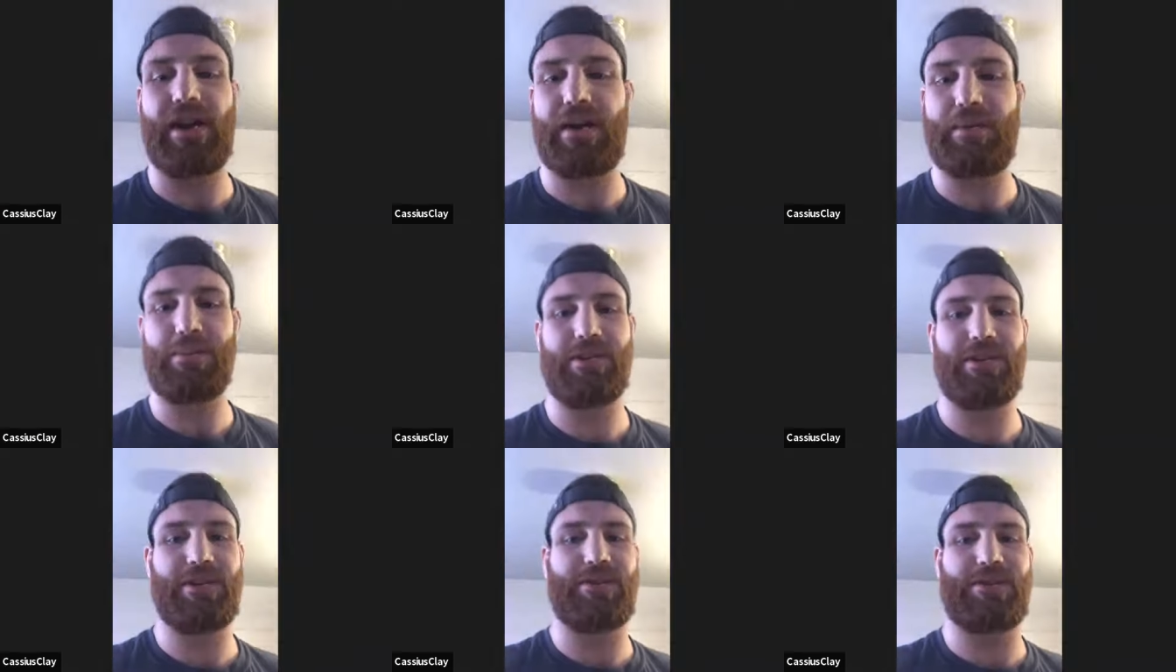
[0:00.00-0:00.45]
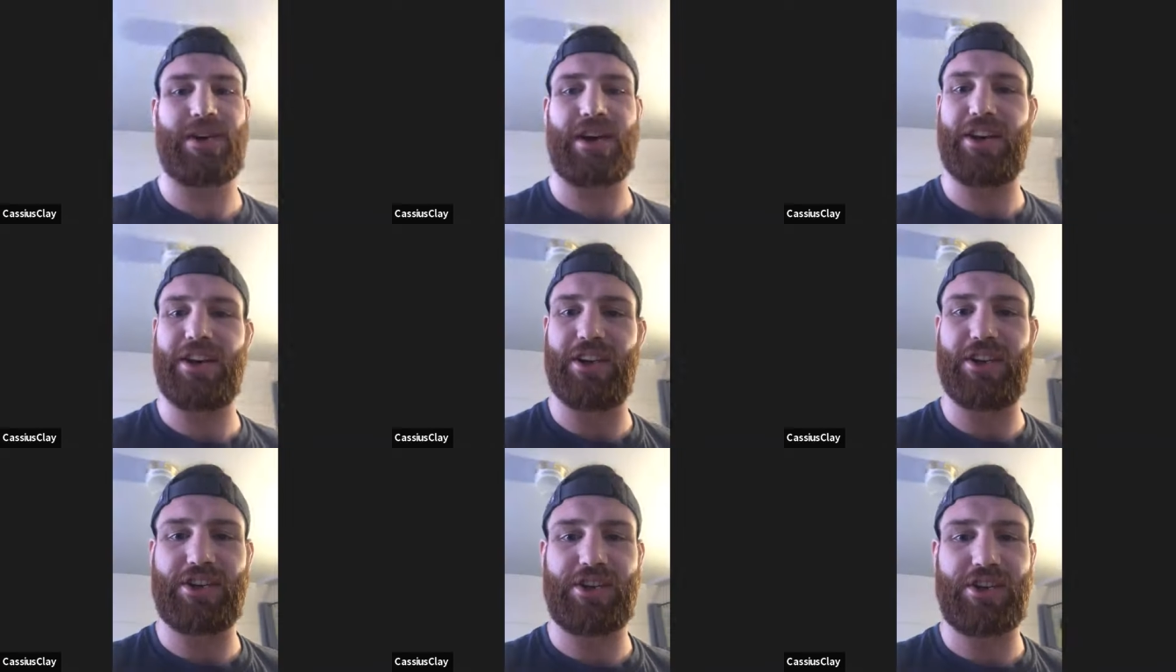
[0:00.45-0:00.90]
I'm just
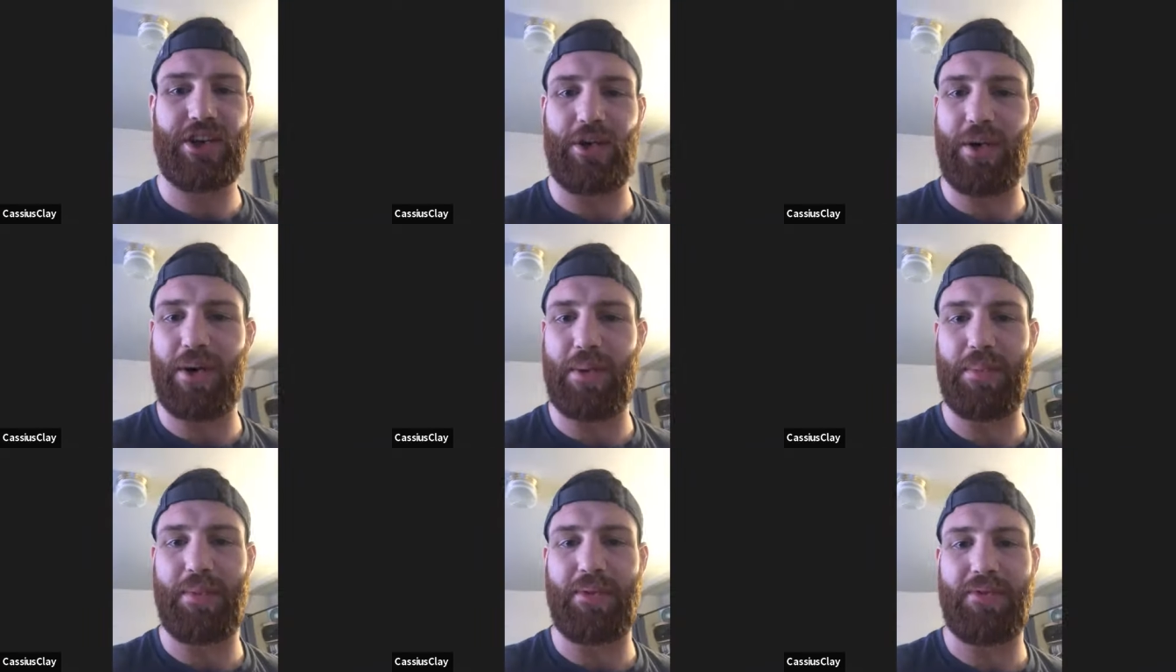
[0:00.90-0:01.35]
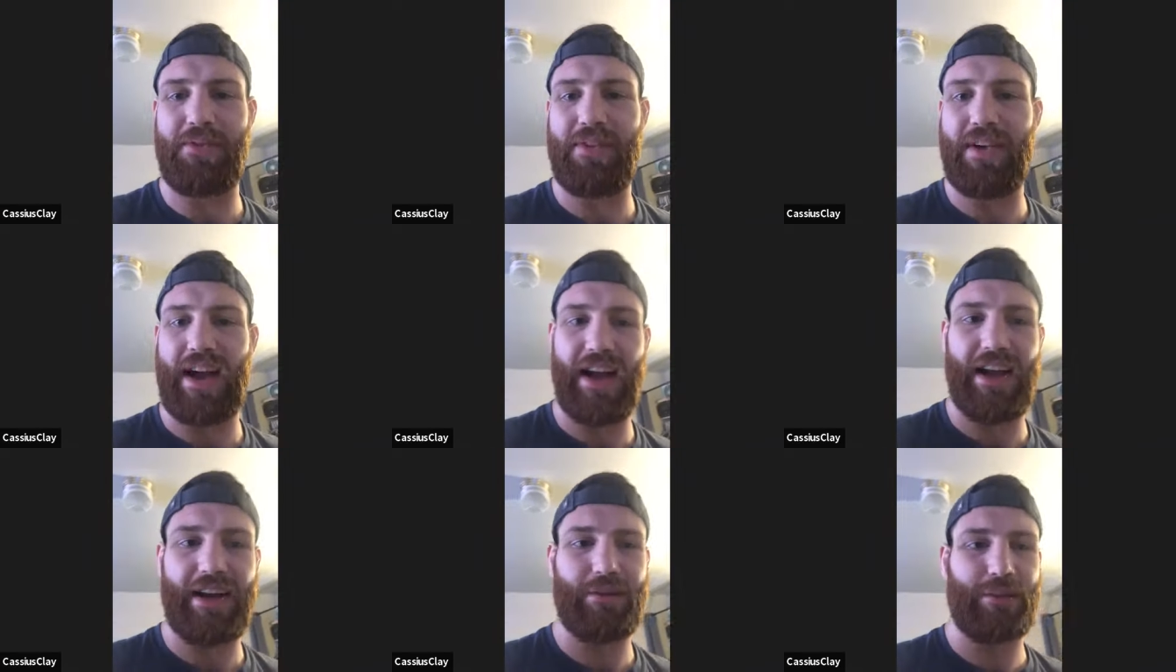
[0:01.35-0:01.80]
ready to show up and
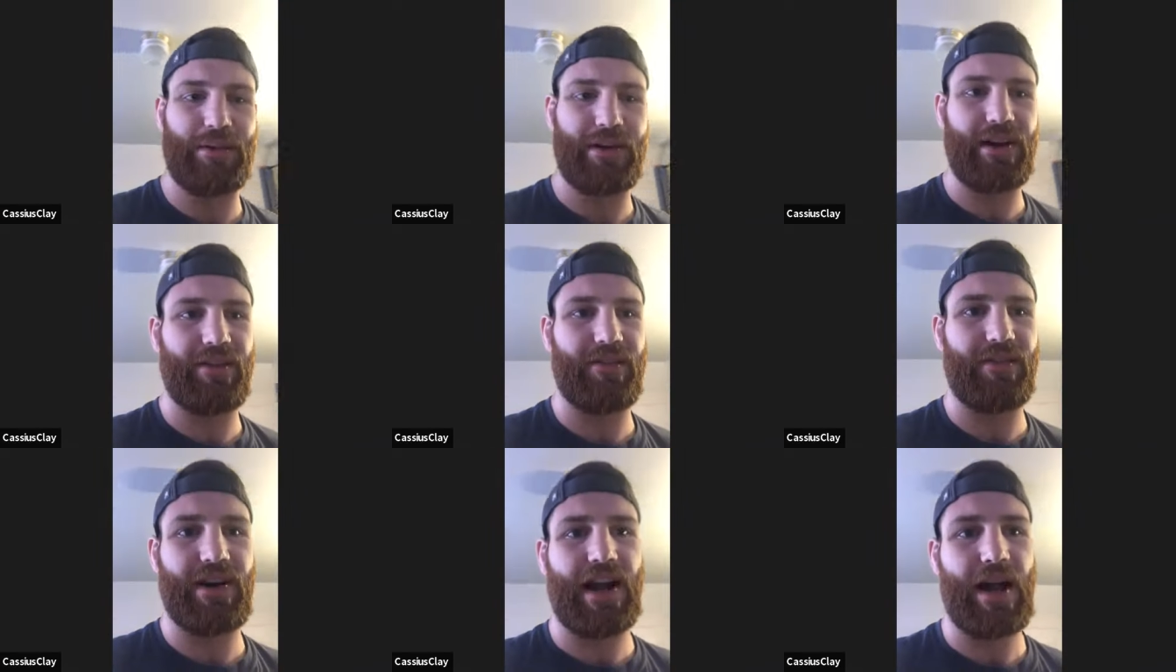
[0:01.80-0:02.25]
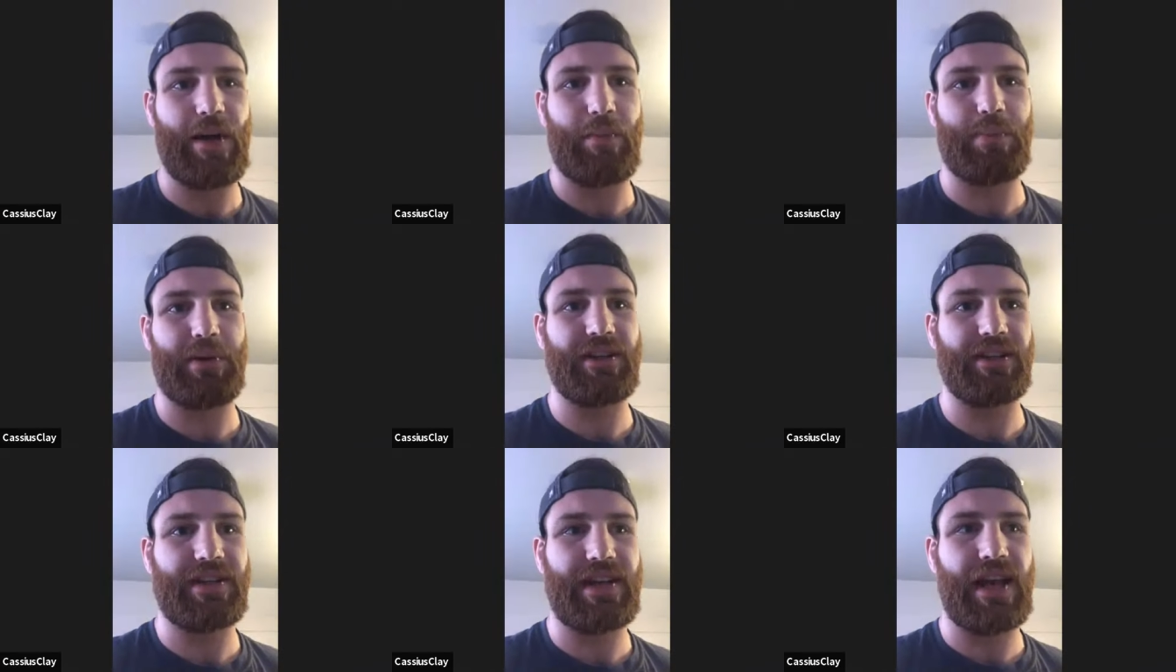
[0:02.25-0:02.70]
fight. Whatever
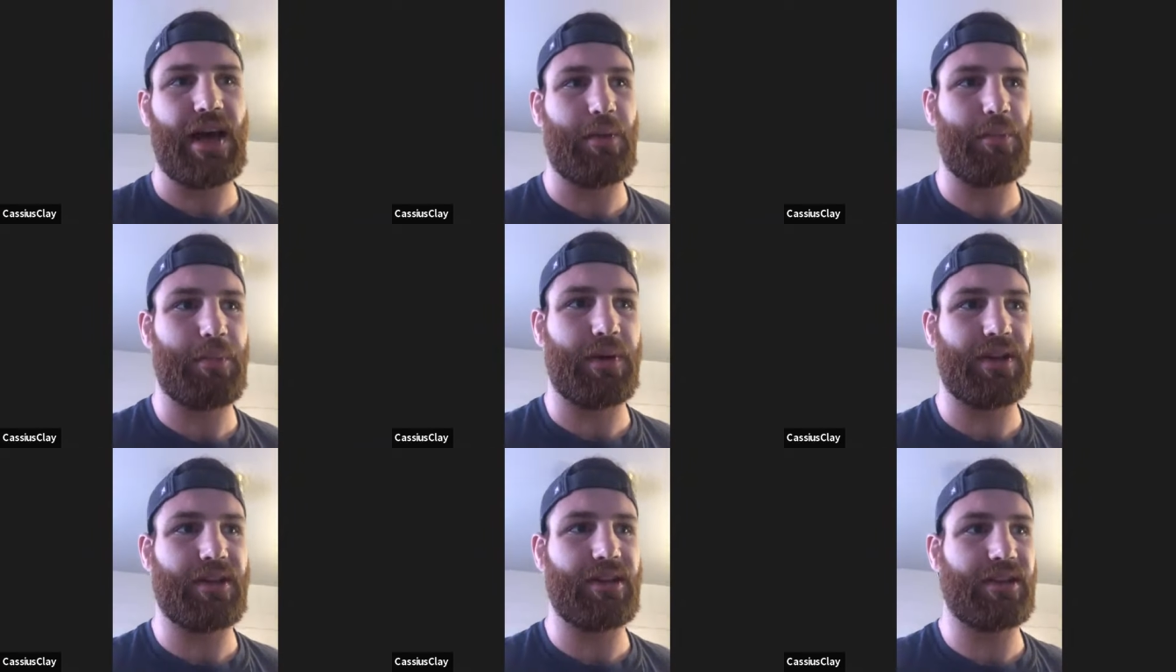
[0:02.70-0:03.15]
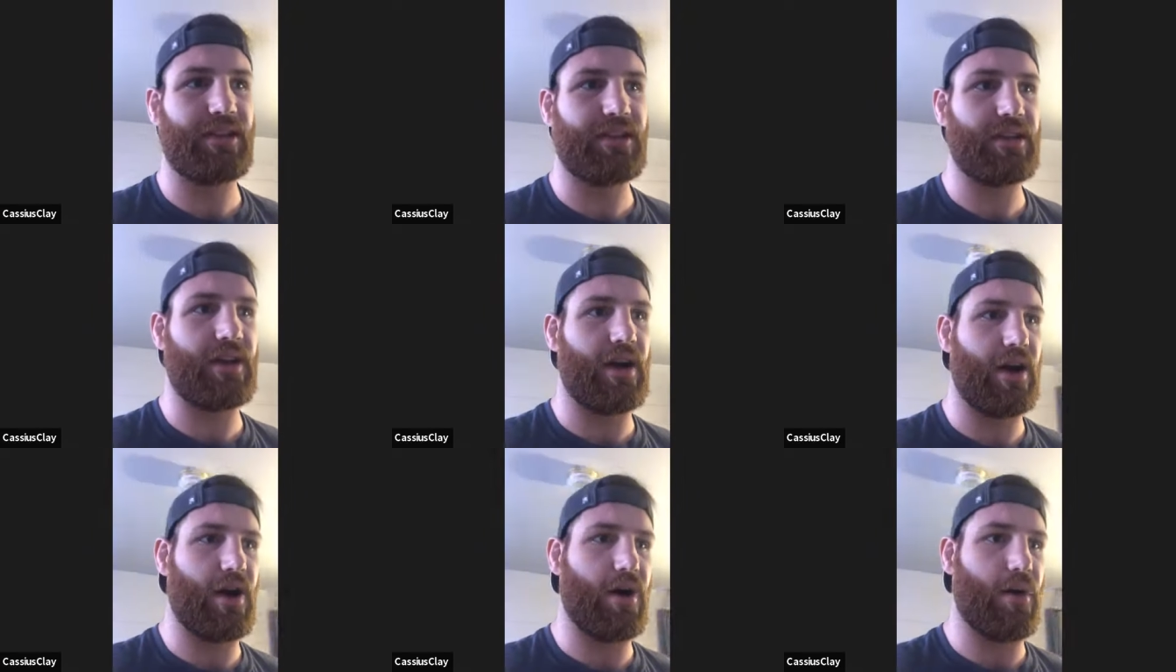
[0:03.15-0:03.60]
happens, happens.